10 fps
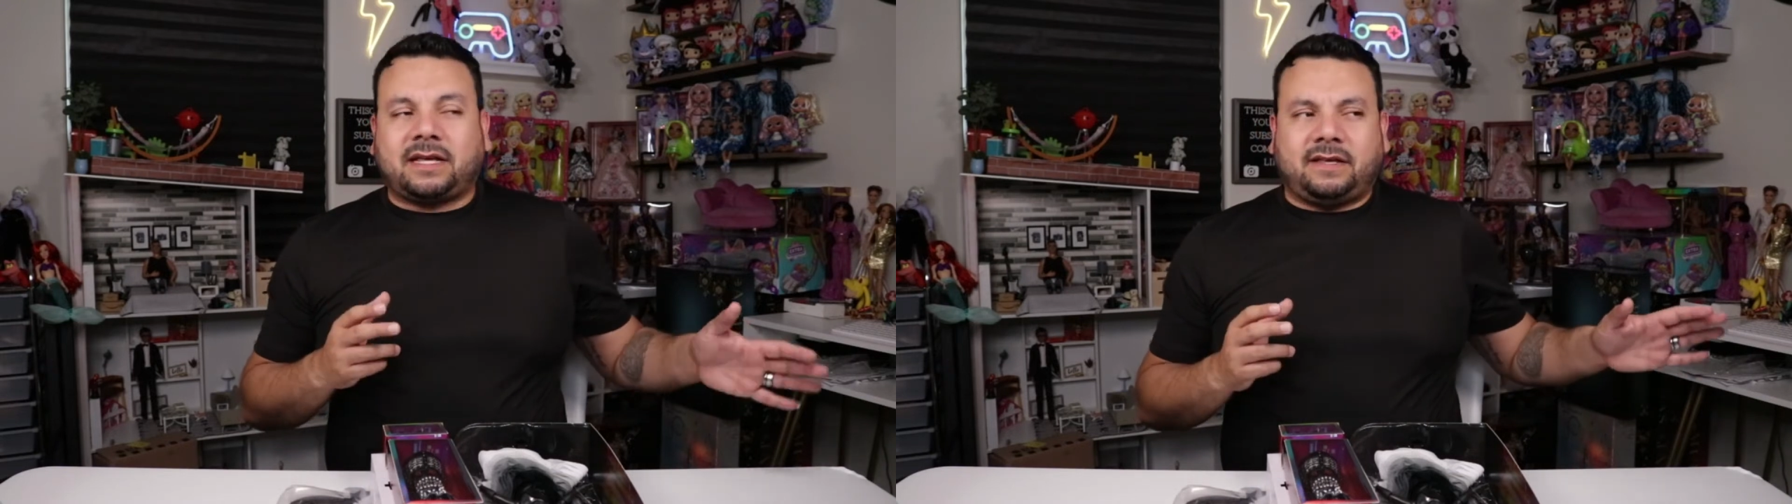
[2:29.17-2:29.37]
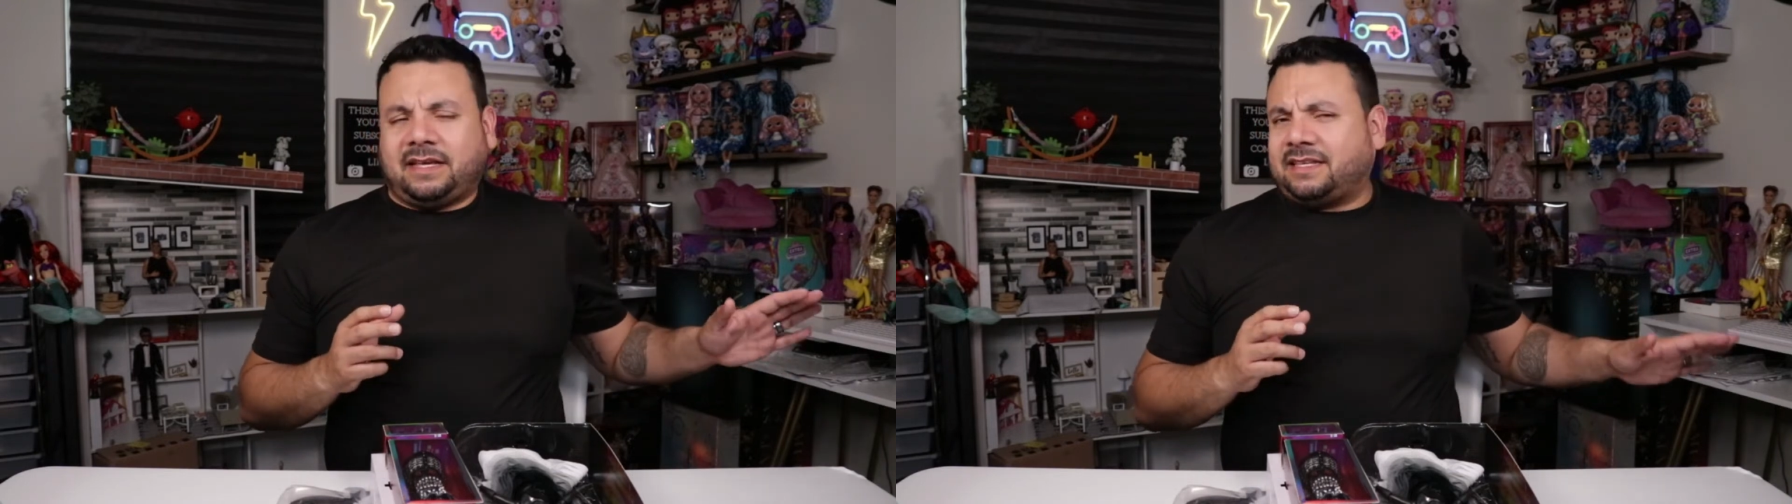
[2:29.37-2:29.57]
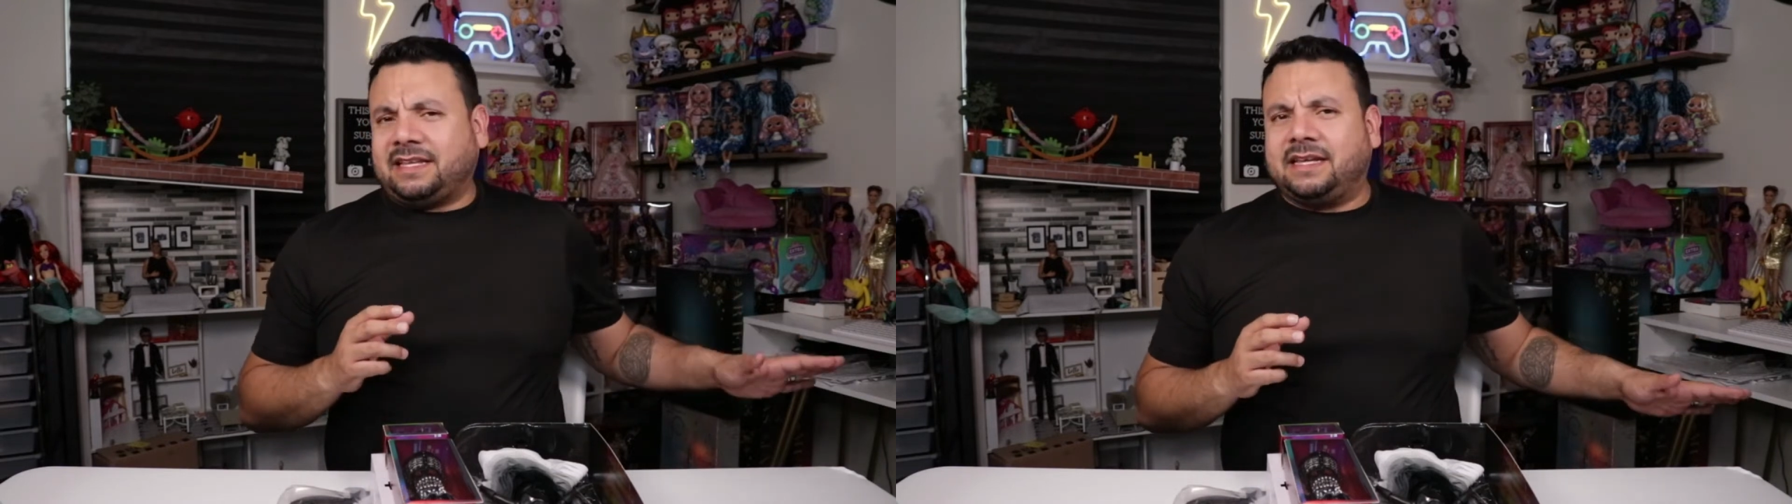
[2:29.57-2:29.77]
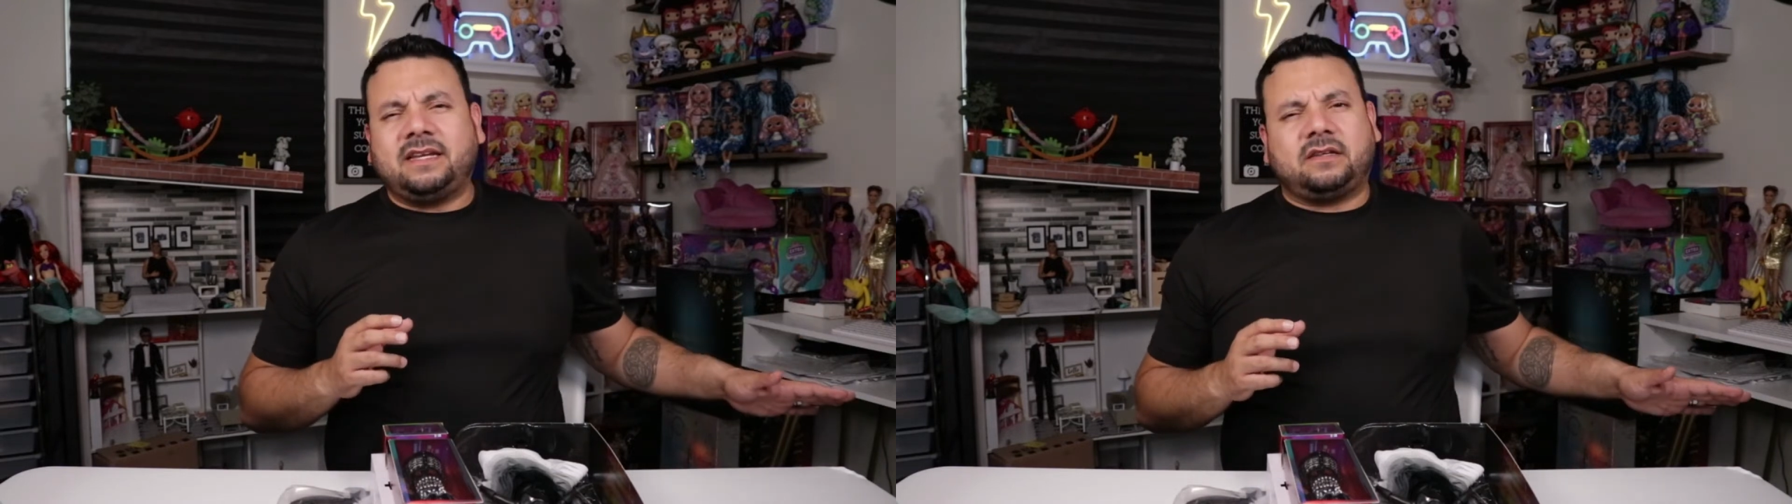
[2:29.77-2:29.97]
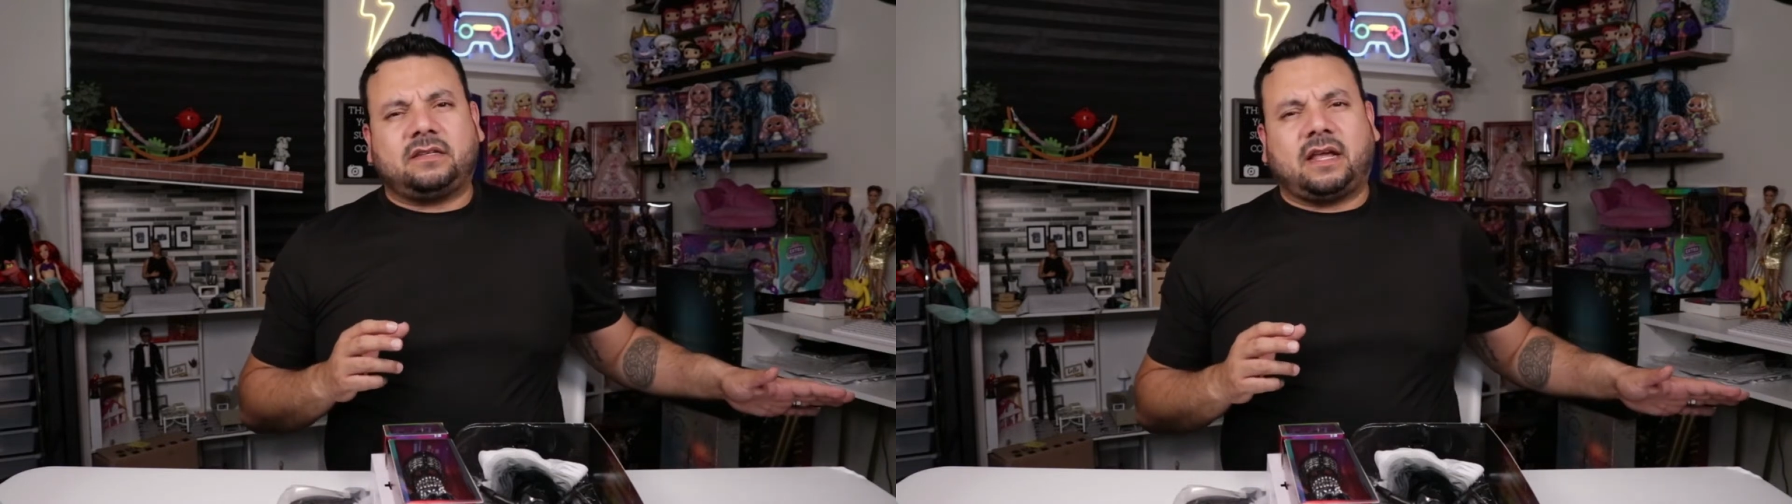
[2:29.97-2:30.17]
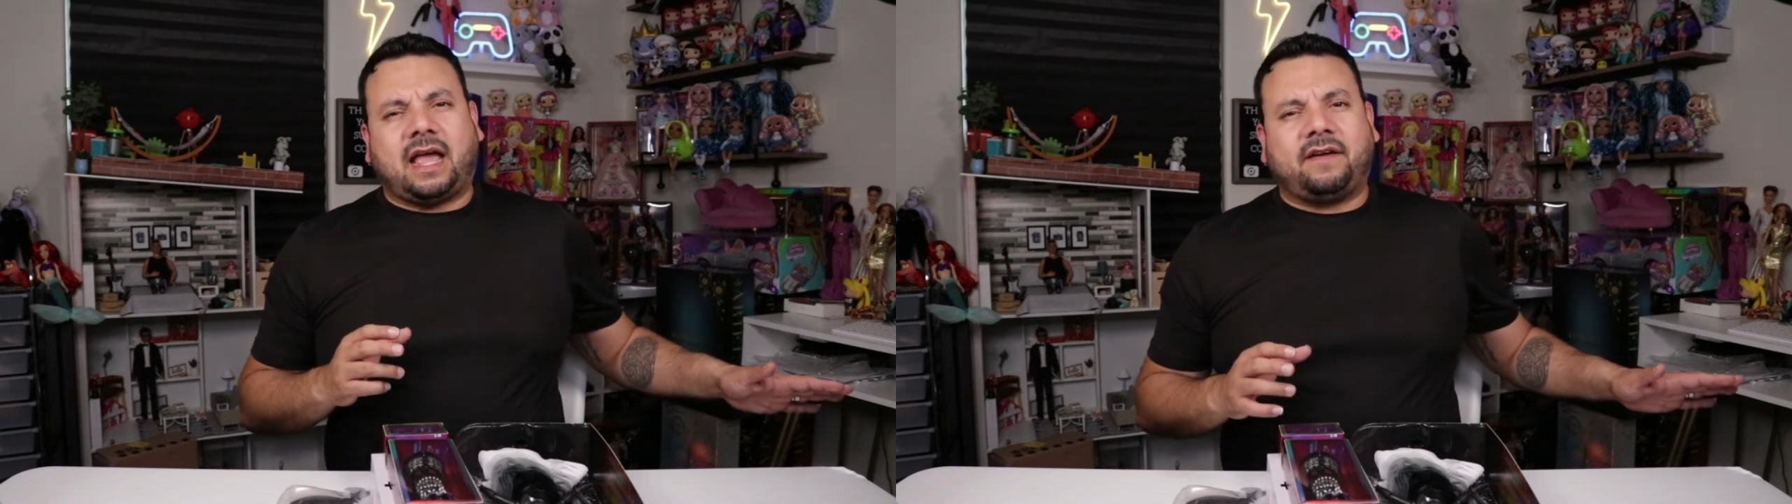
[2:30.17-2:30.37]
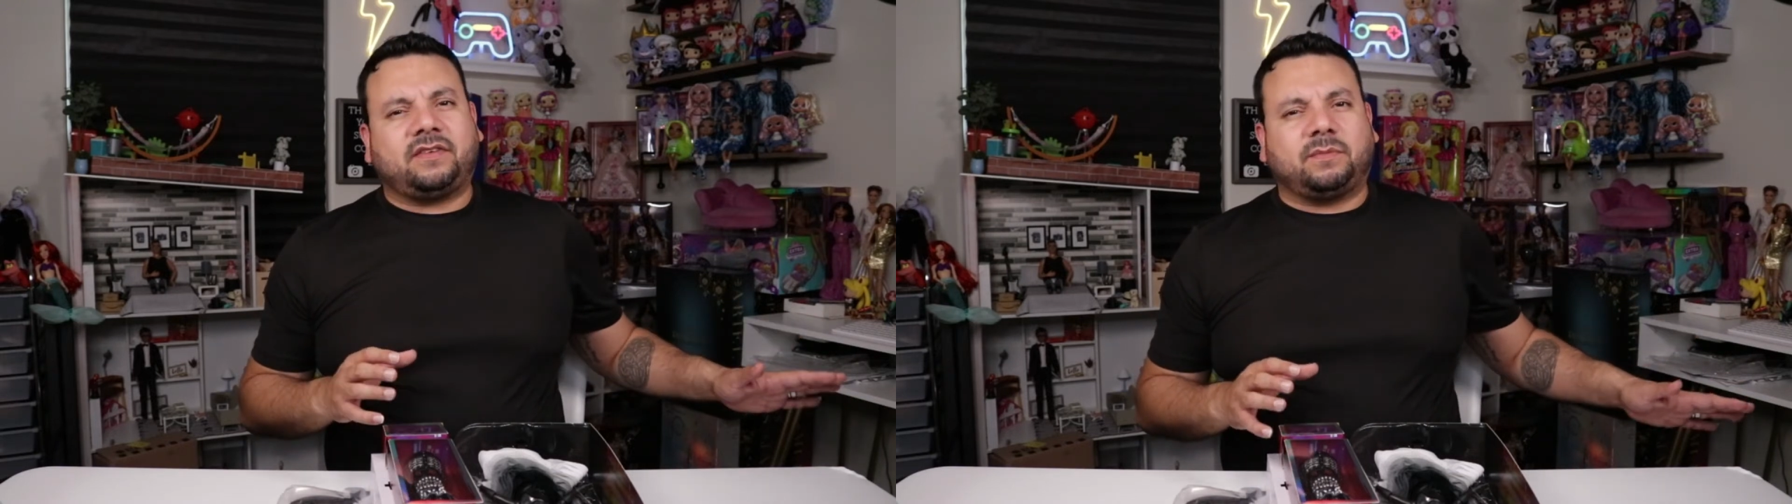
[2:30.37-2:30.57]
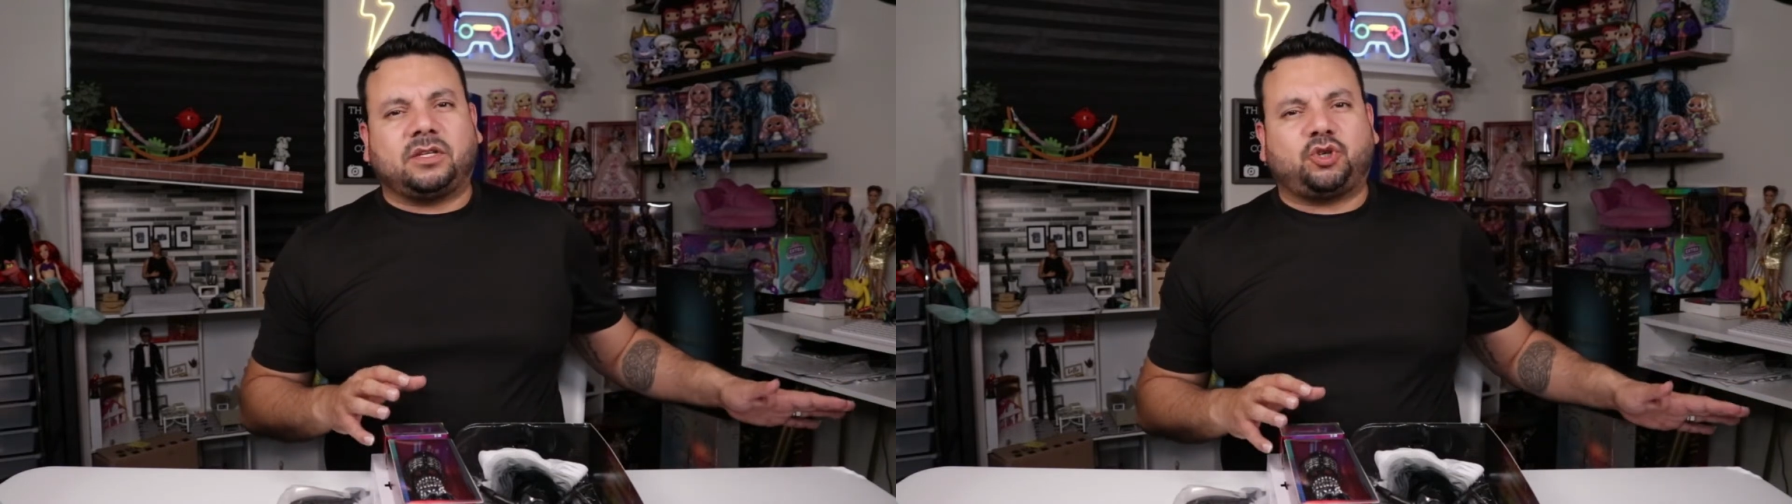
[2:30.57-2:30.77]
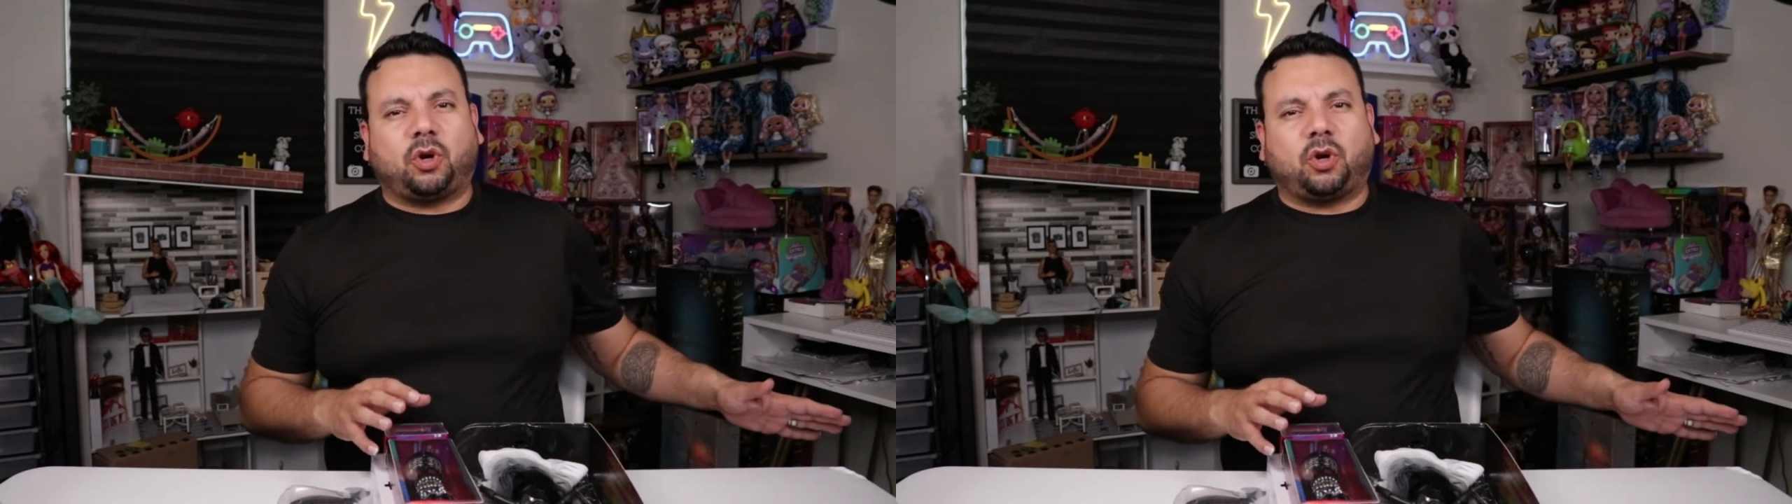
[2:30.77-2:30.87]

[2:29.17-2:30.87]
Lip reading: I guess I didn't have as much